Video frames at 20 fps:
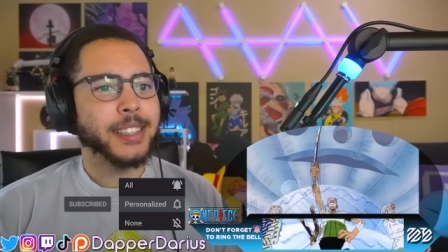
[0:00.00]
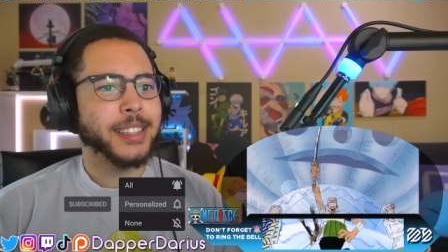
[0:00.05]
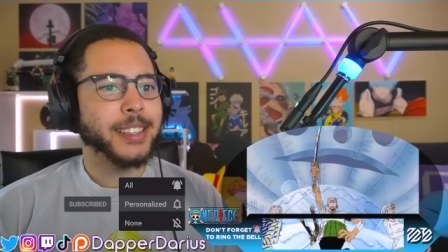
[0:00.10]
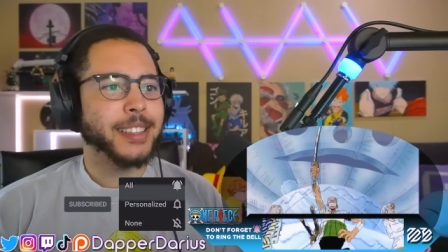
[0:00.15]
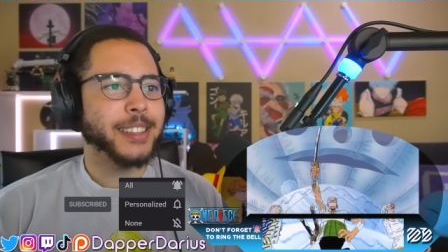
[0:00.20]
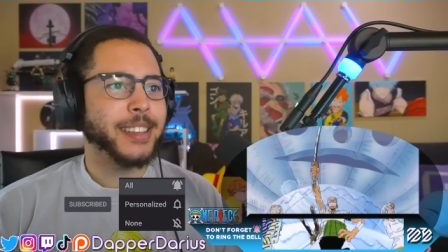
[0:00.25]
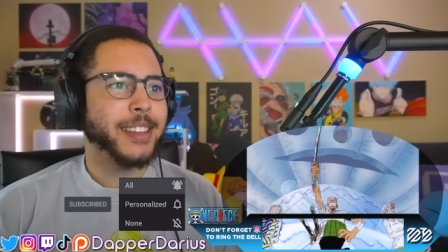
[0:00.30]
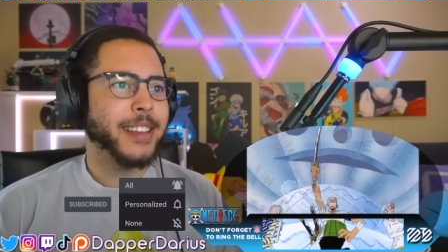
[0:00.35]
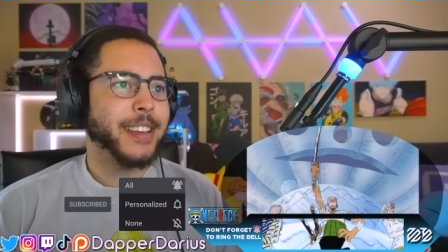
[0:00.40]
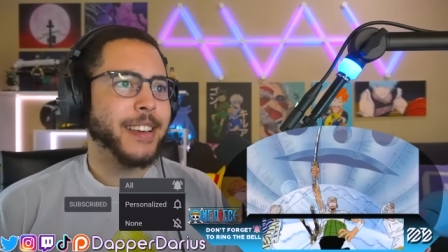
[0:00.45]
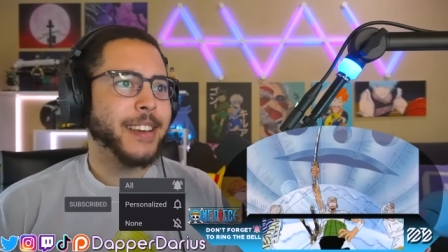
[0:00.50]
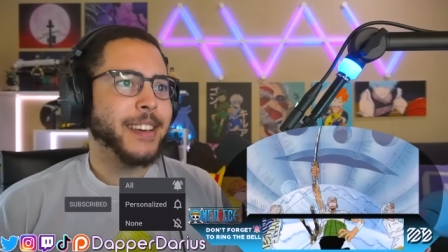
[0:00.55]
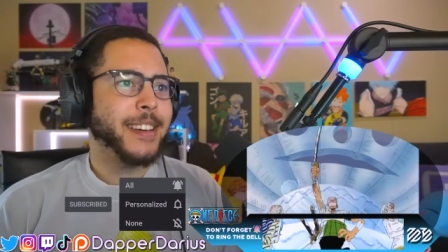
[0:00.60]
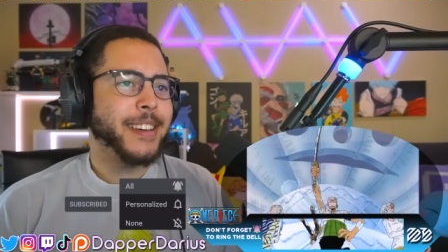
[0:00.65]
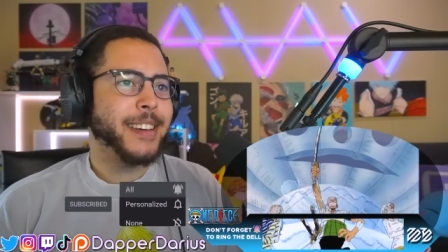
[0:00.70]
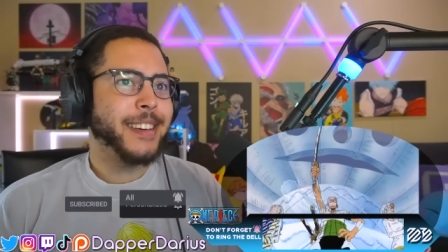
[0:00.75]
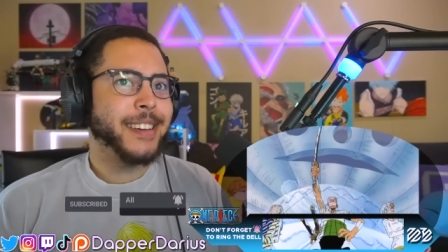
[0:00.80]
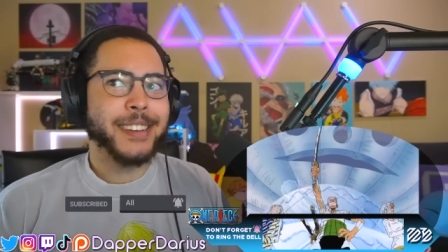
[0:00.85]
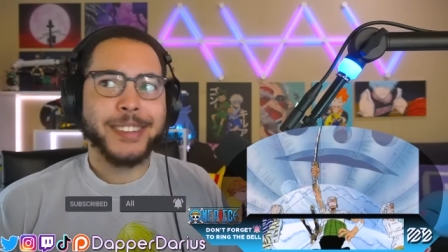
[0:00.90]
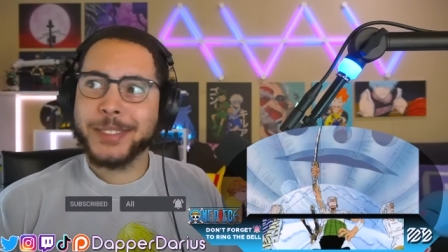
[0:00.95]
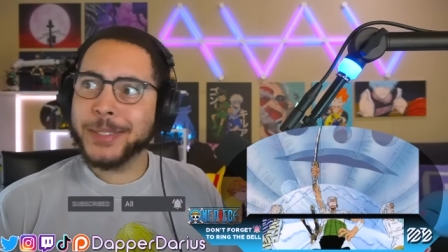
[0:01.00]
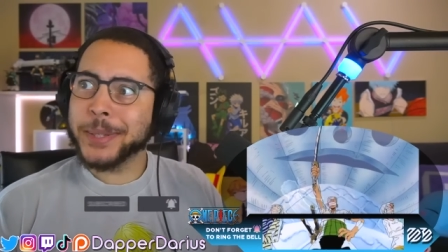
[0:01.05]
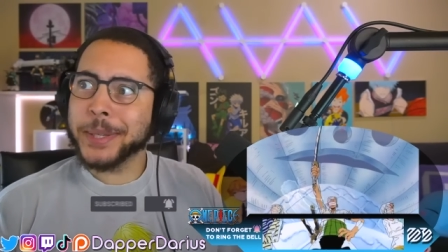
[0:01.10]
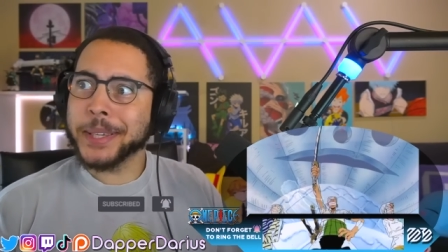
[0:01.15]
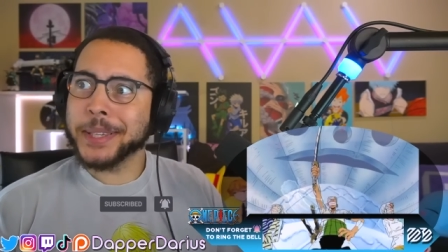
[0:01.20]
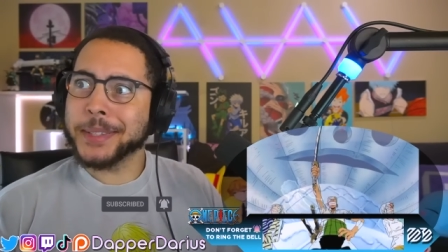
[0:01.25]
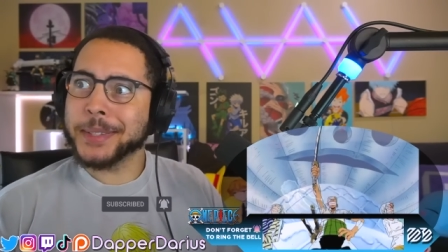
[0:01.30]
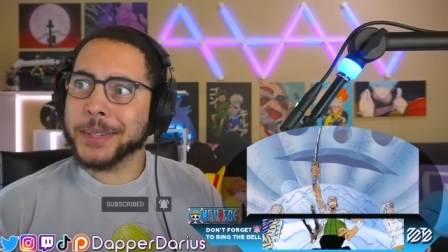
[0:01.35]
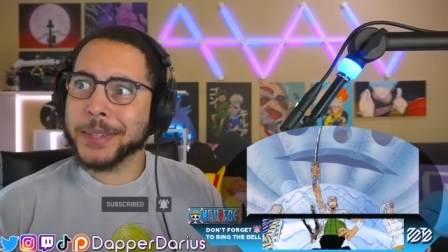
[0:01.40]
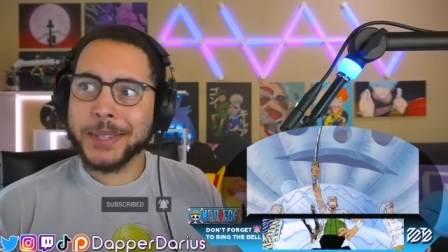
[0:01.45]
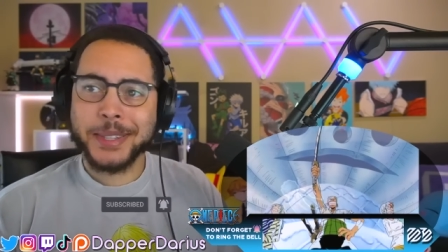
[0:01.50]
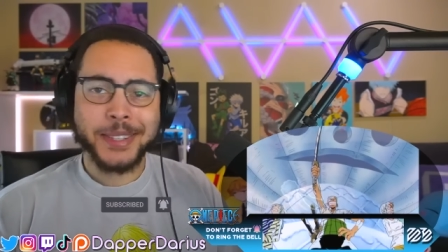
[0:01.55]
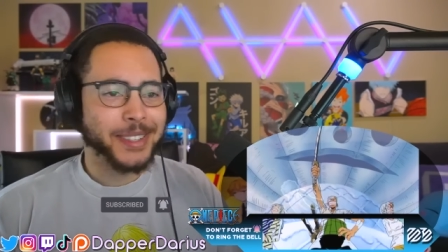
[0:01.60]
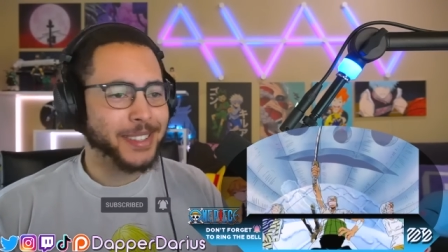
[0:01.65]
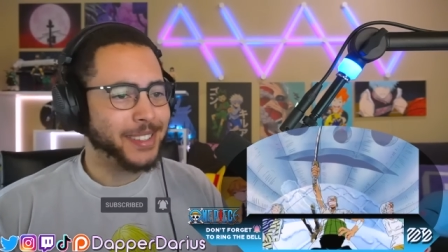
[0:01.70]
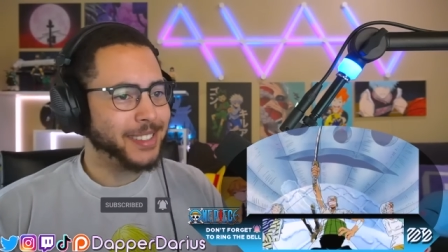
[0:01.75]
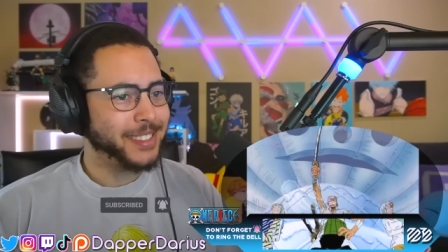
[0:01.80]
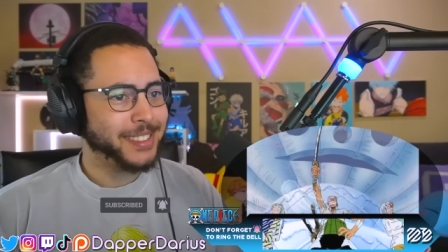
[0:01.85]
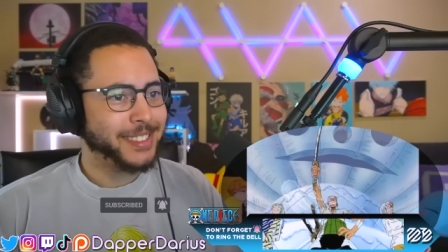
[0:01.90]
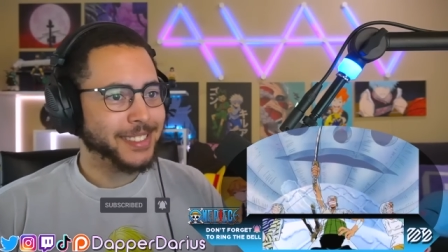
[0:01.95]
Ah, Jesus.
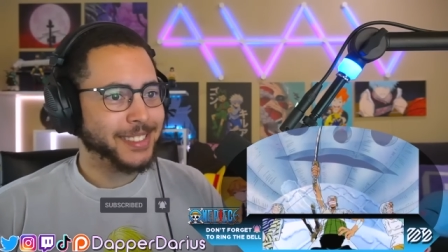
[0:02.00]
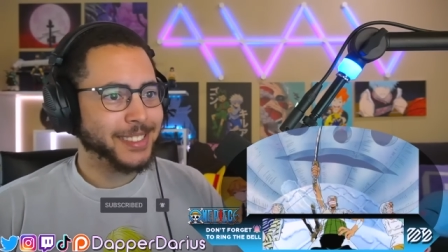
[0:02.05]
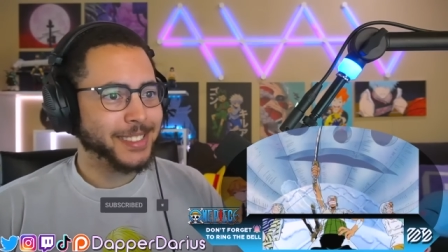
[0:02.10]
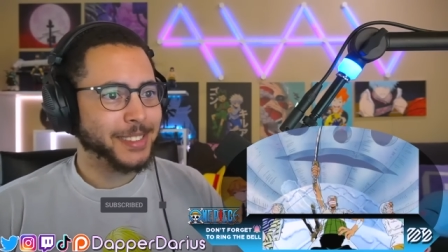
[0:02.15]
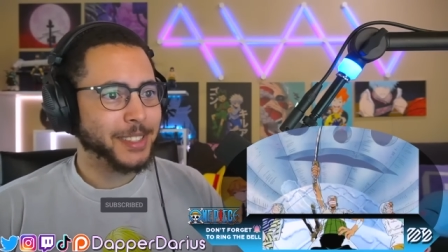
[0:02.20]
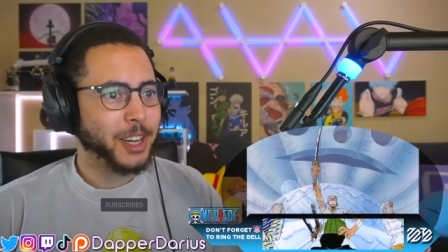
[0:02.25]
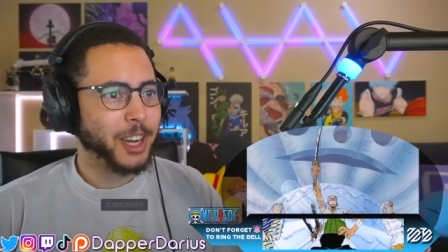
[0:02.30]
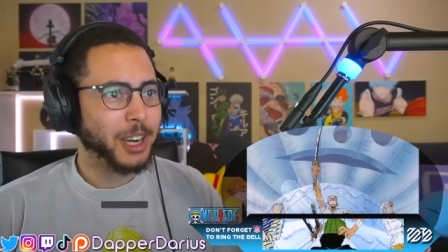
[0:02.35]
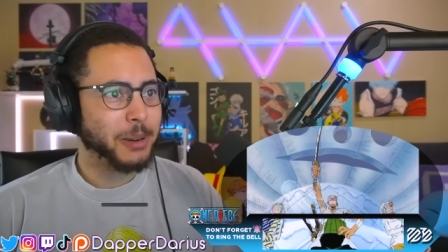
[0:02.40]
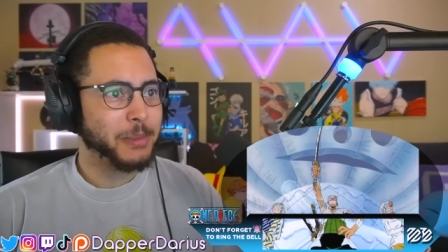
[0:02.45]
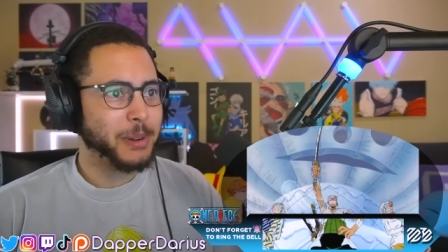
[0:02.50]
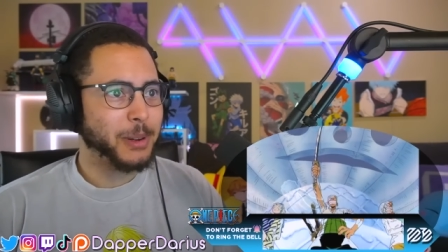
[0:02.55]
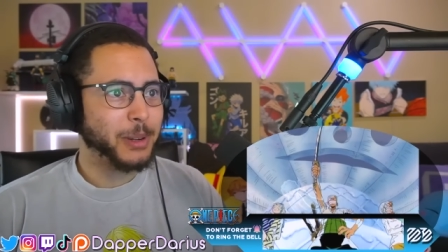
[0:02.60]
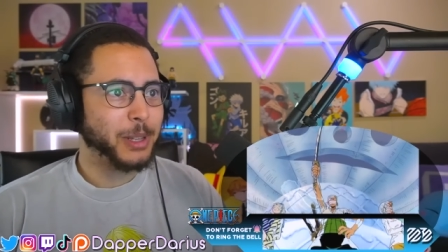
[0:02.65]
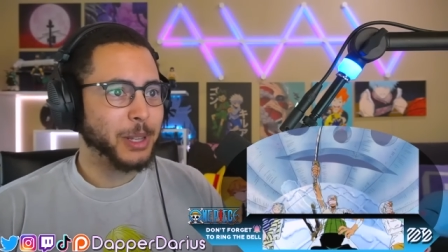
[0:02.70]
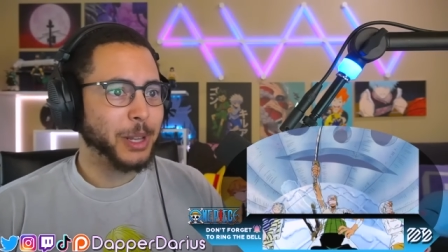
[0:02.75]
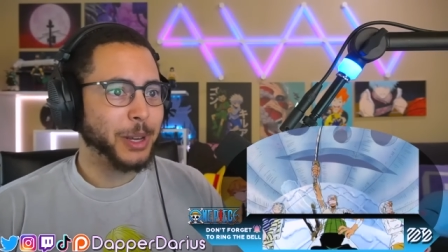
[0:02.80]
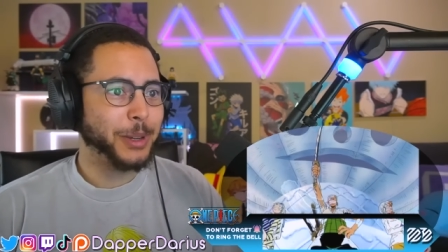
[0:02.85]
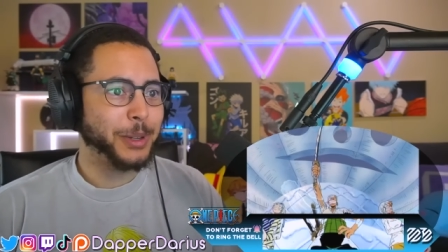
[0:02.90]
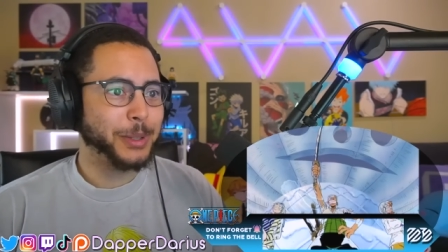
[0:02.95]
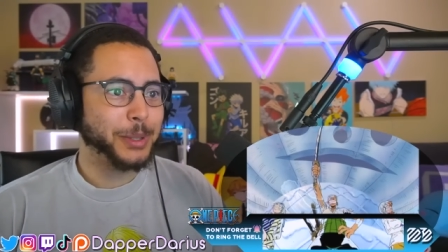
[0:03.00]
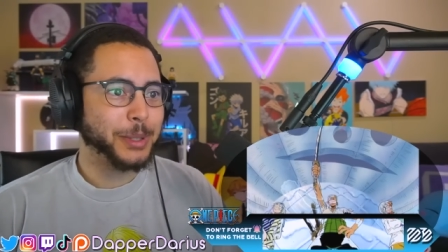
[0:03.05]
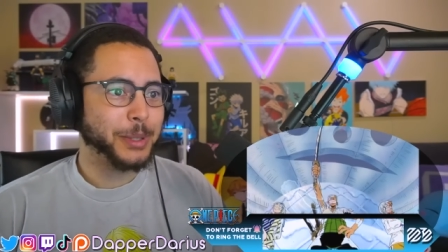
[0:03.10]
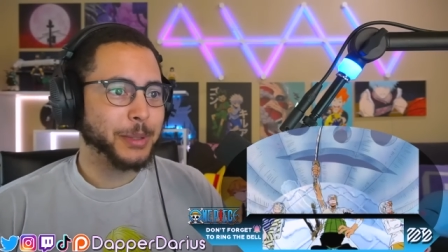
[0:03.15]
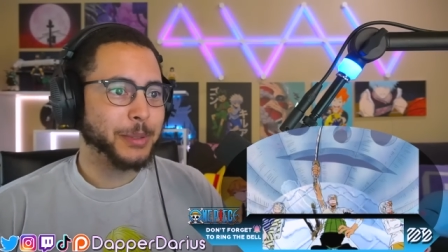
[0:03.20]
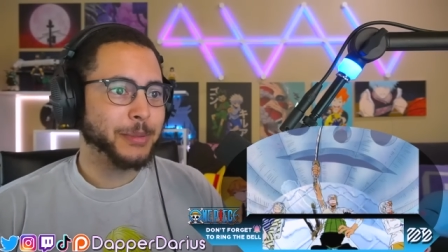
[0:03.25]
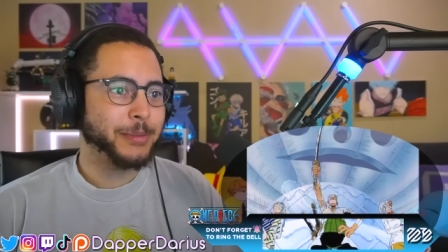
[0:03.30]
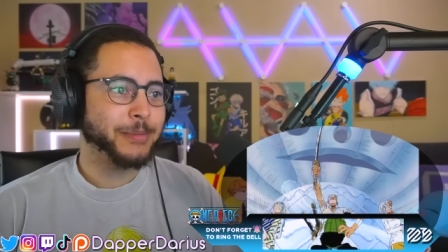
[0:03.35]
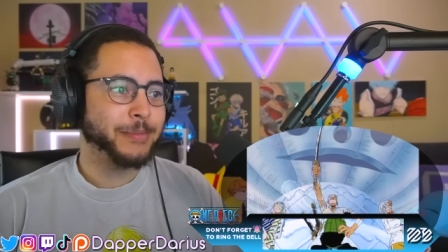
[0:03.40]
Talk about close.